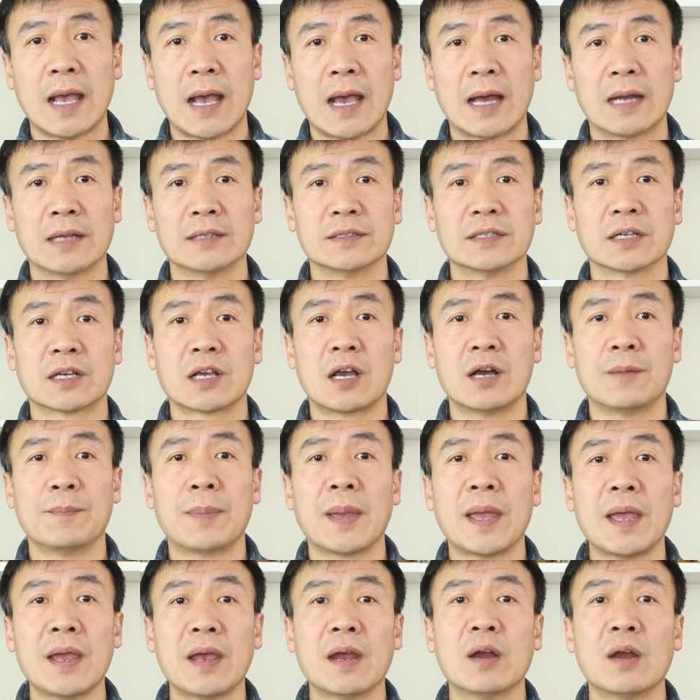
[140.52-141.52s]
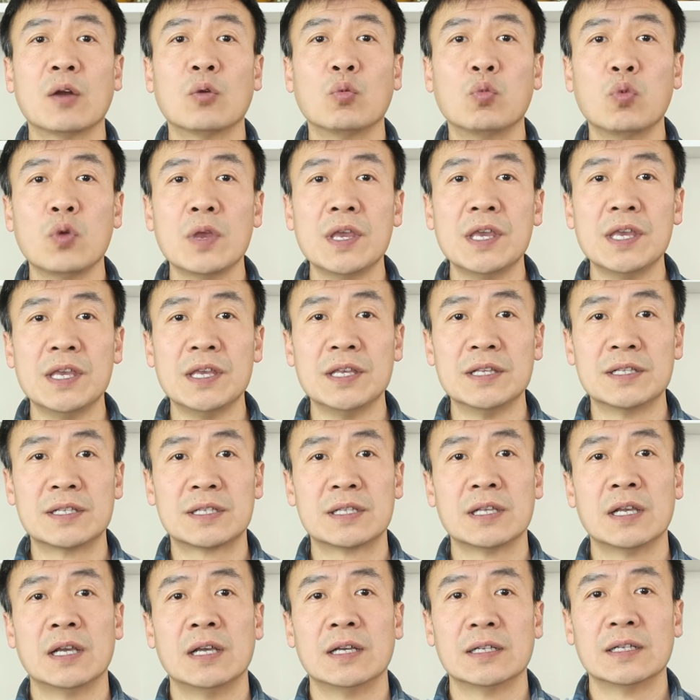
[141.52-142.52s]
and as compare
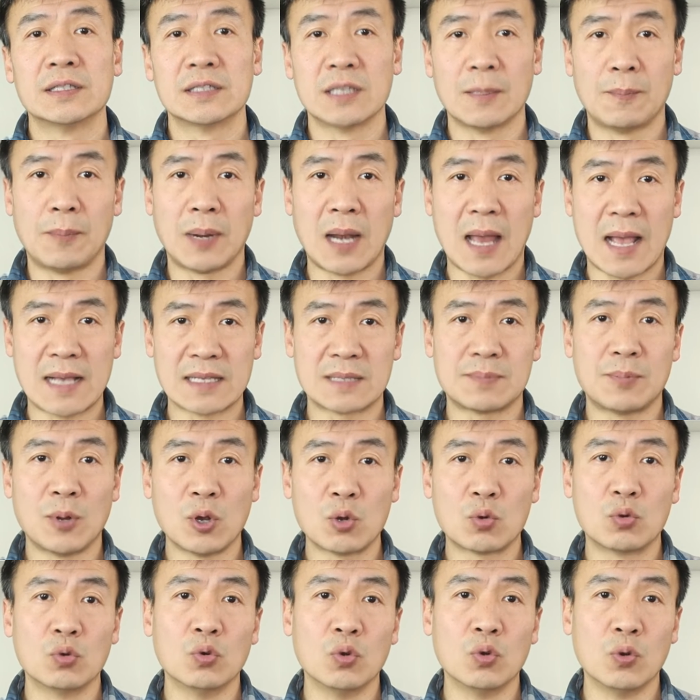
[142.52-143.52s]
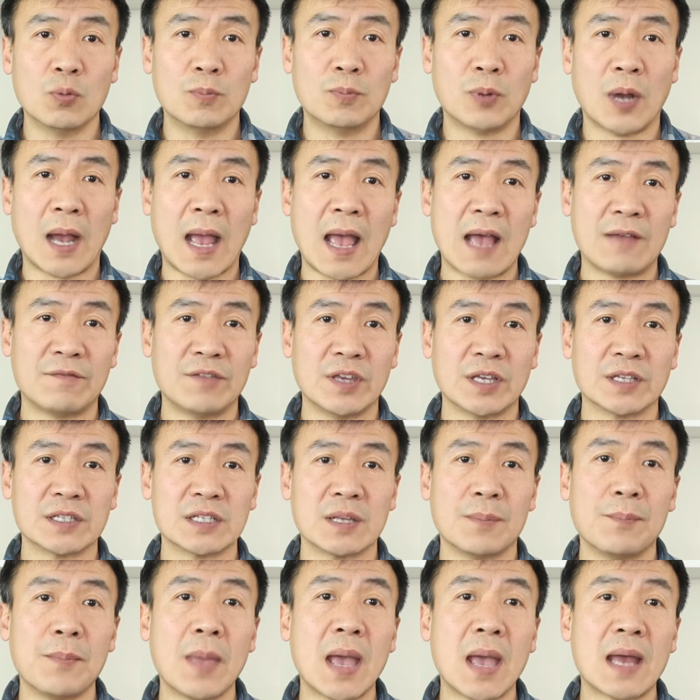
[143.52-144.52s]
with the placebo group having
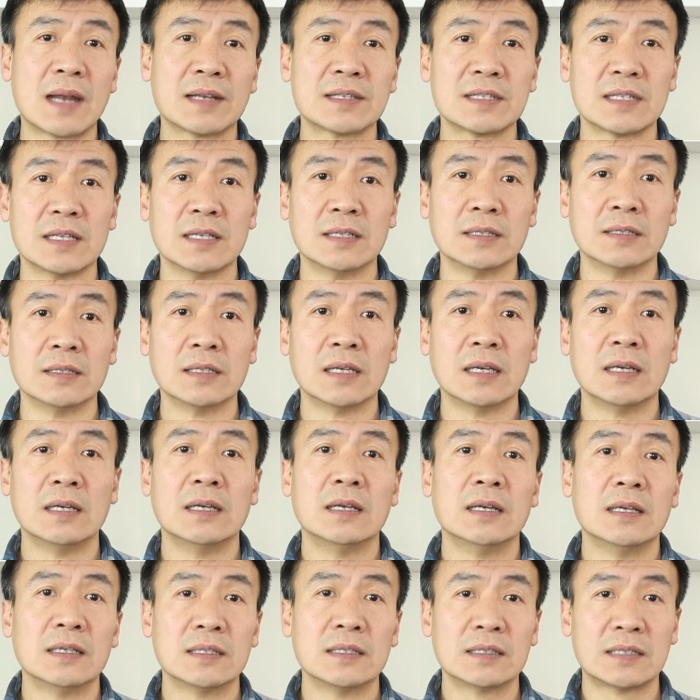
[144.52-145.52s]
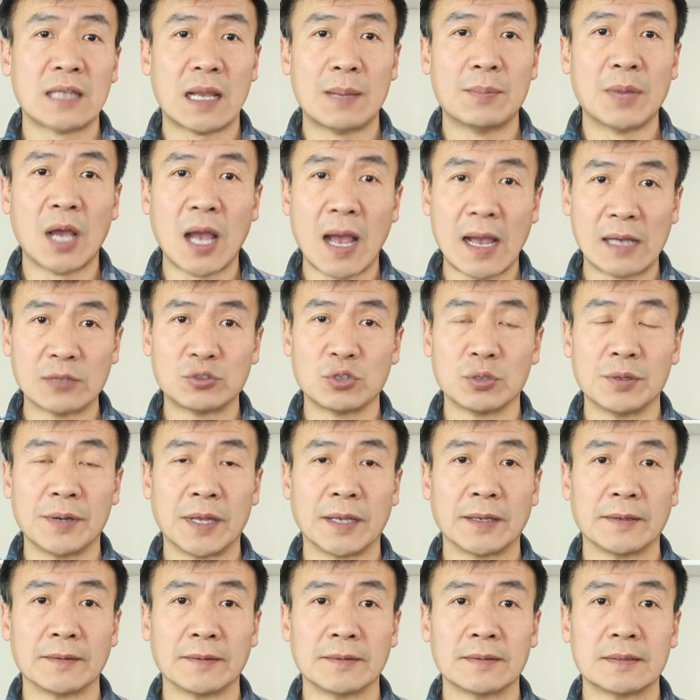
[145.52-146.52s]
the medicine
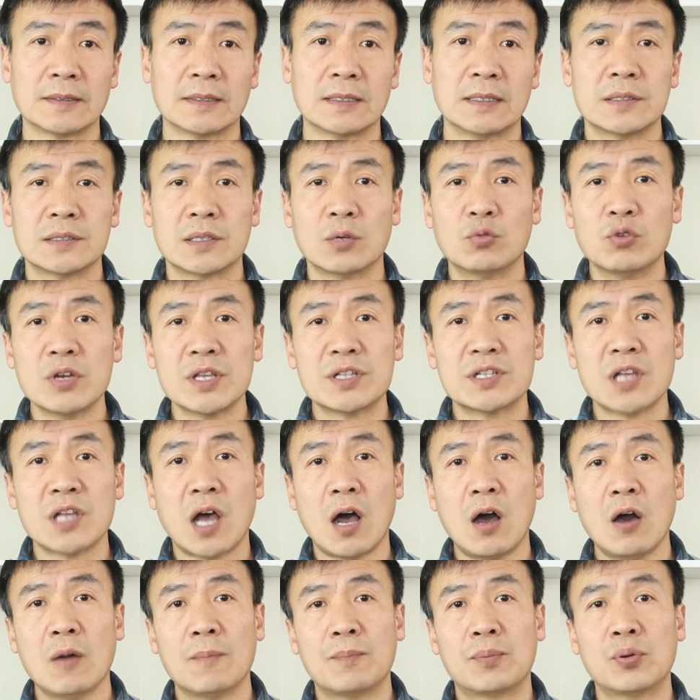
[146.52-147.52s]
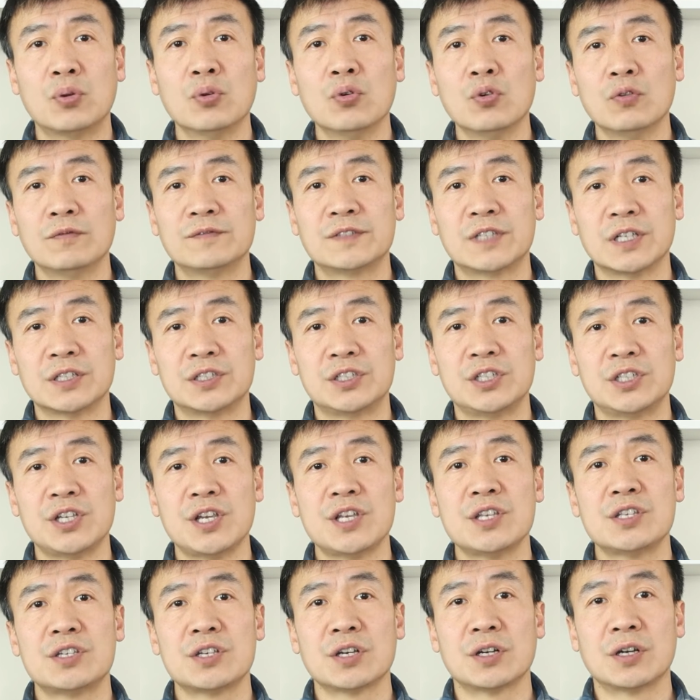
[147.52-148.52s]
dimenhydrinate. The result proved the
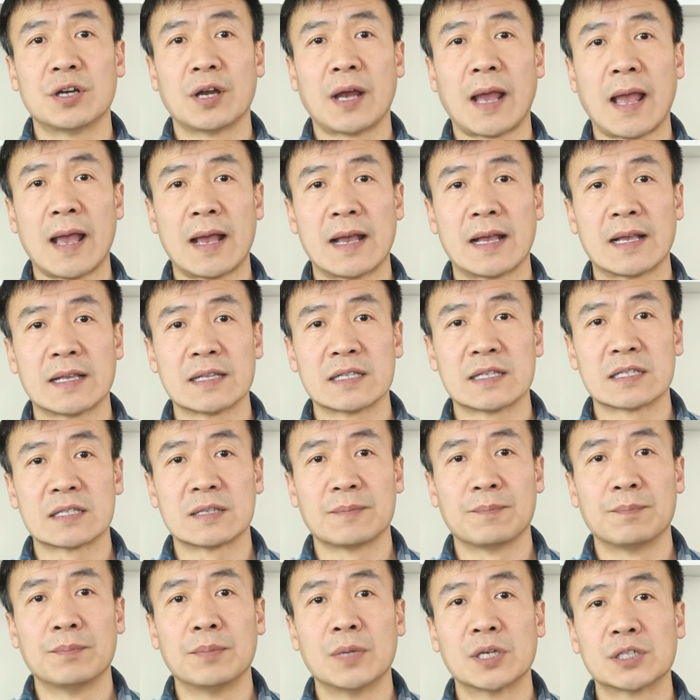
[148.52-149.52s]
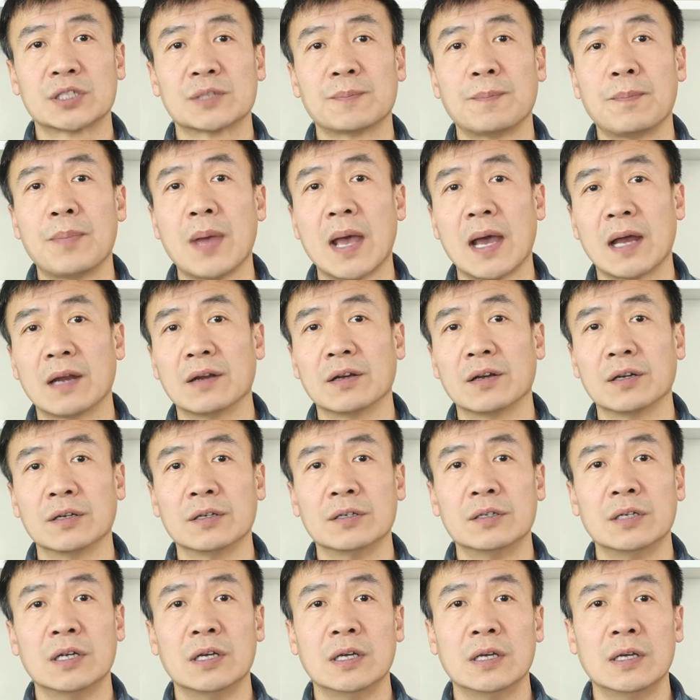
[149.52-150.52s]
ginger has much
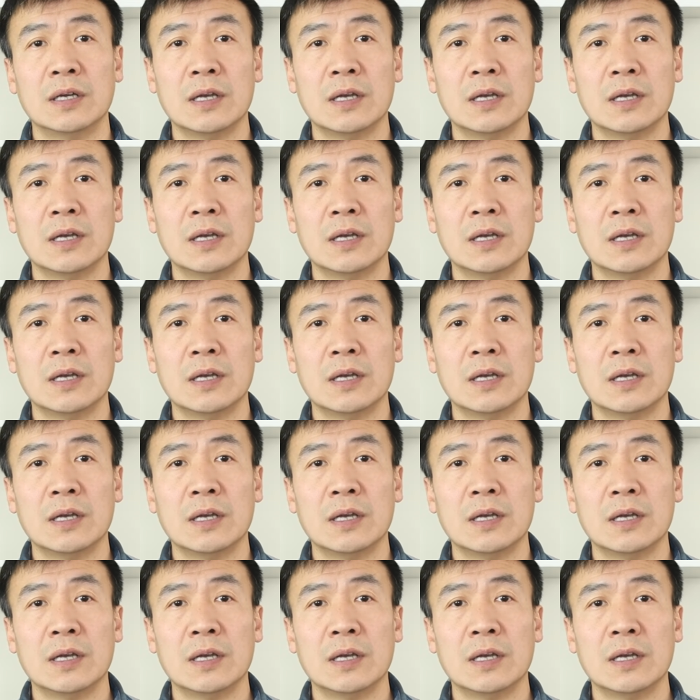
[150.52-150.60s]
better